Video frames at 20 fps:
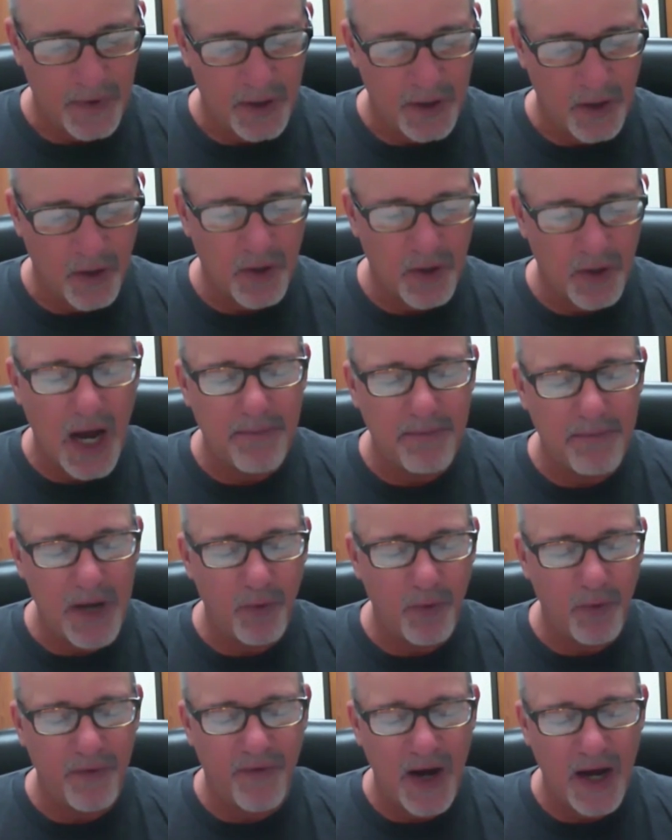O God, may
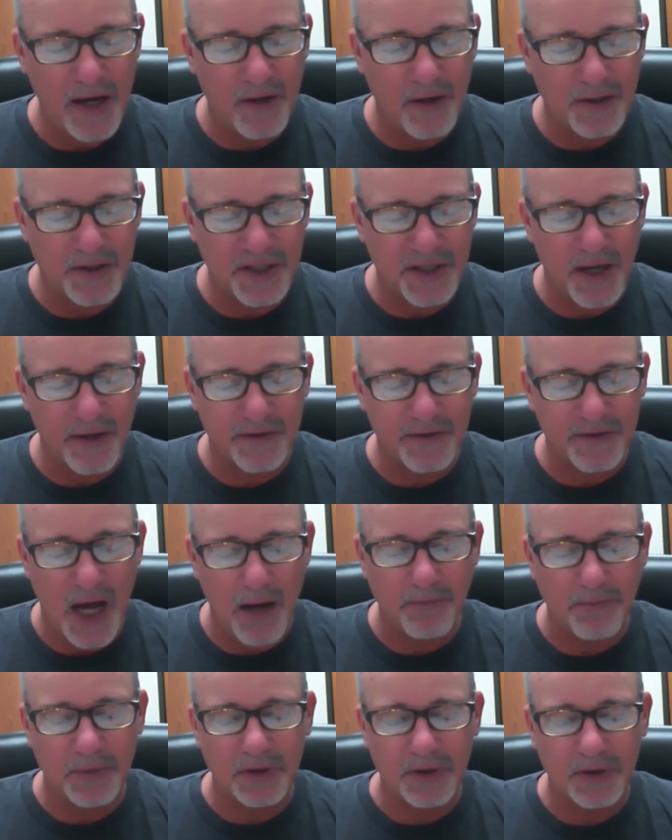we find ourselves
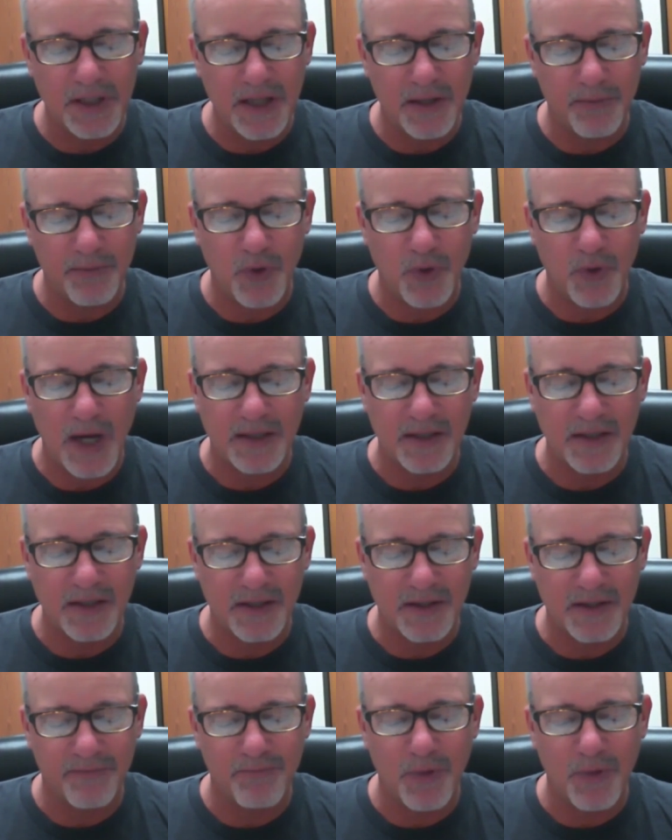humbled in the
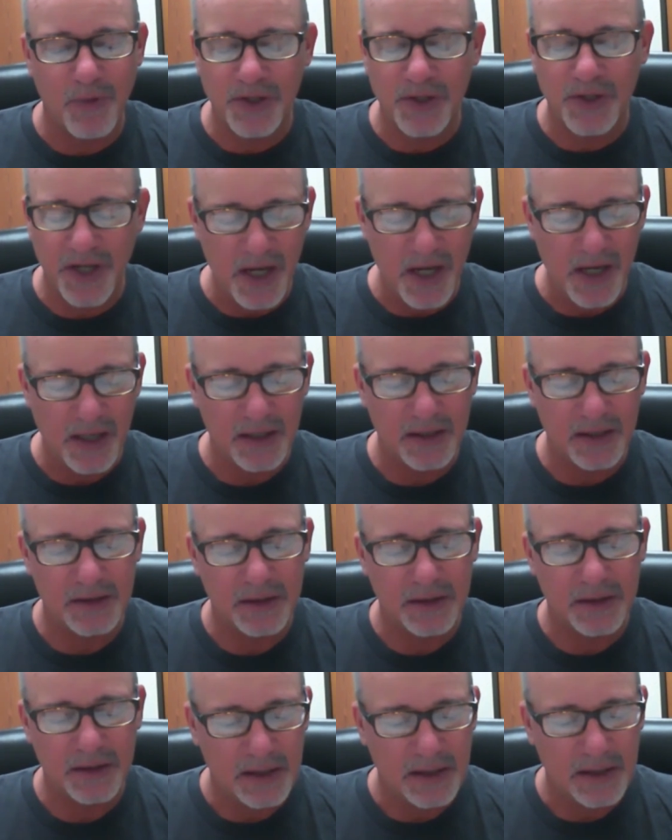presence of mercy.
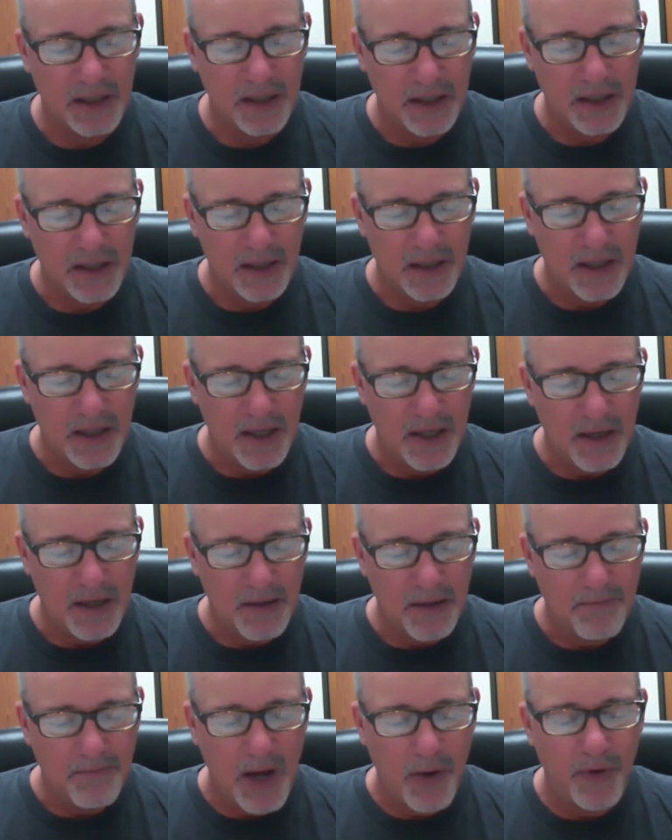
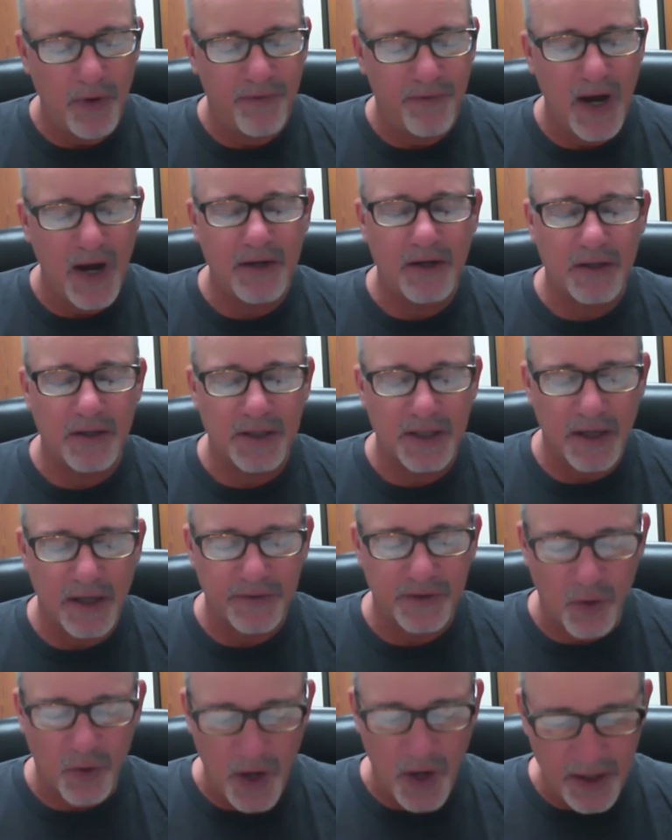May we find
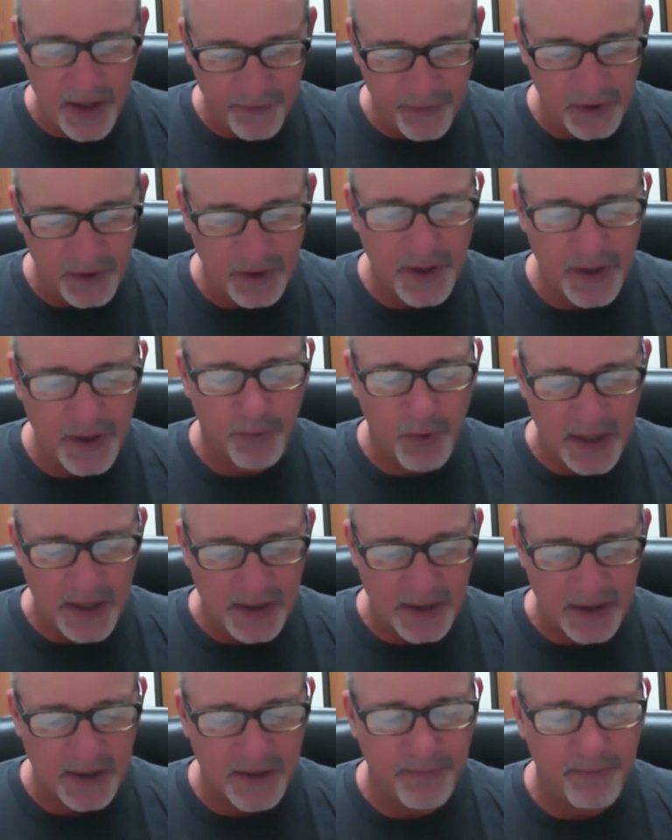ourselves grateful in the
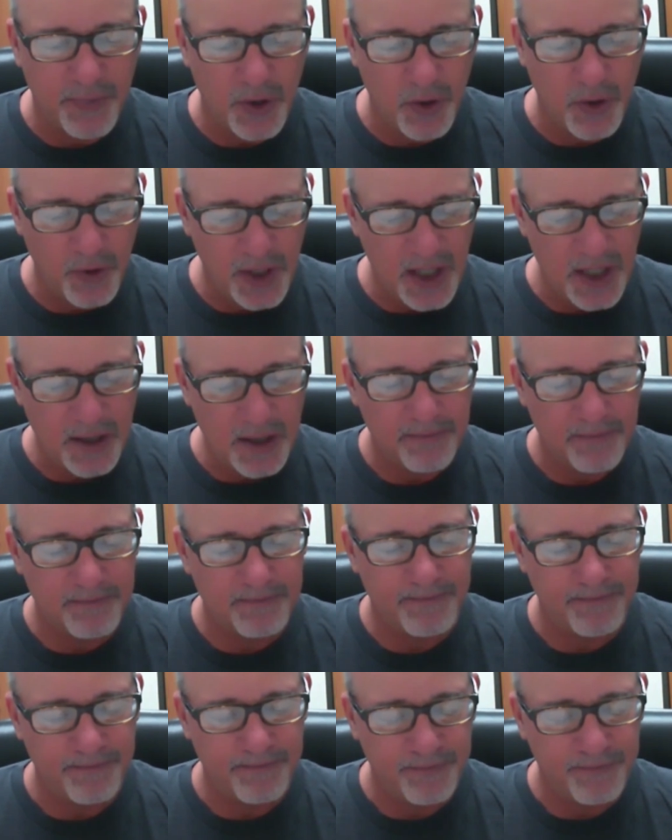presence of beauty.
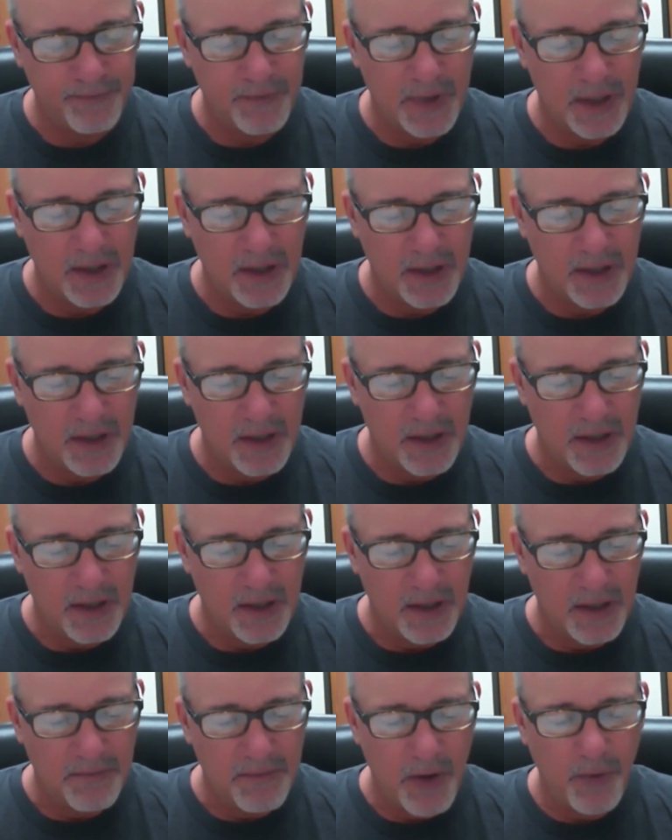
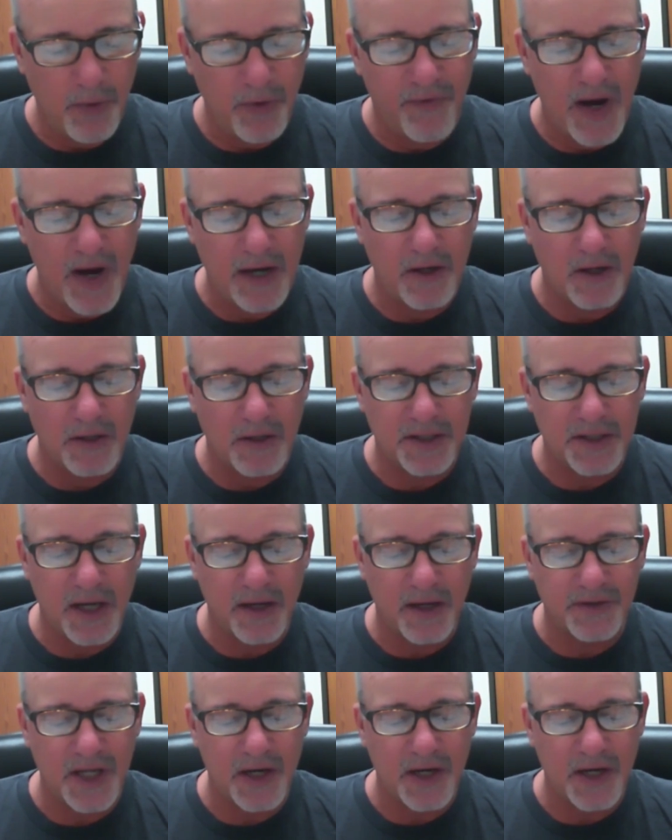May we find
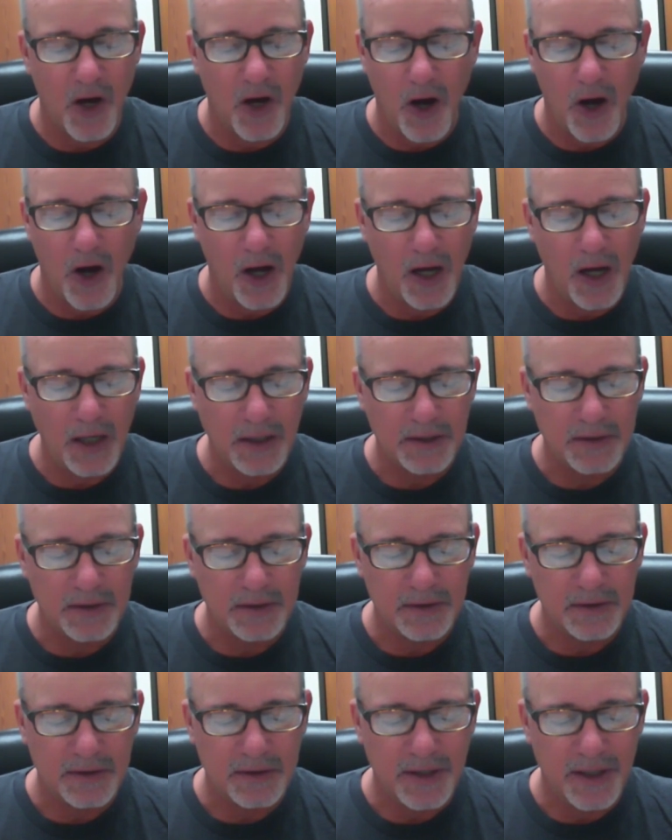ourselves in awe
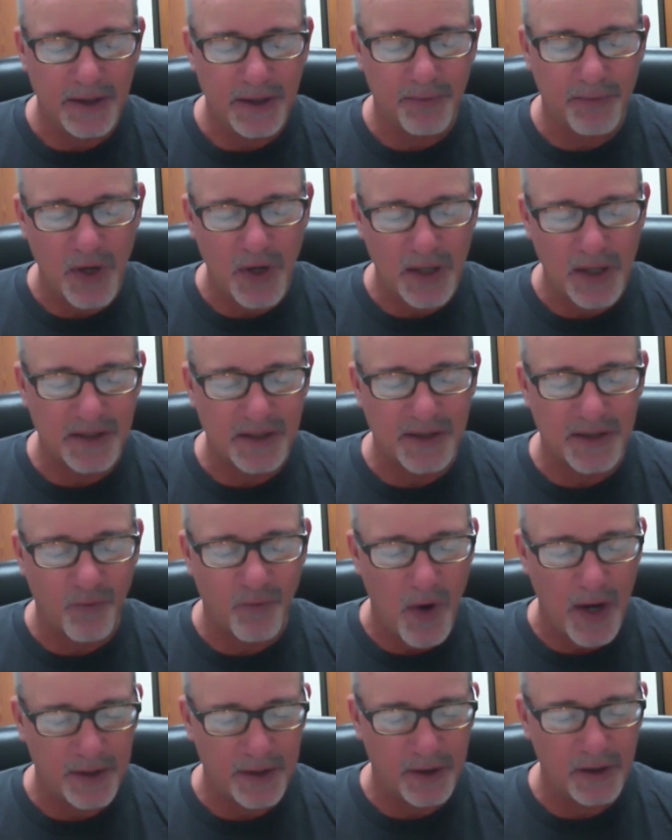in the presence of
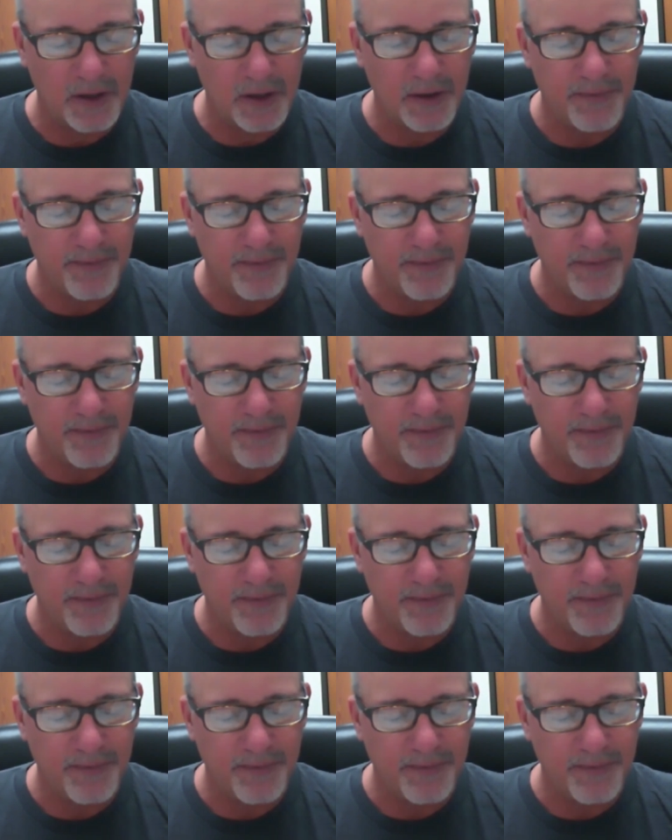wonder.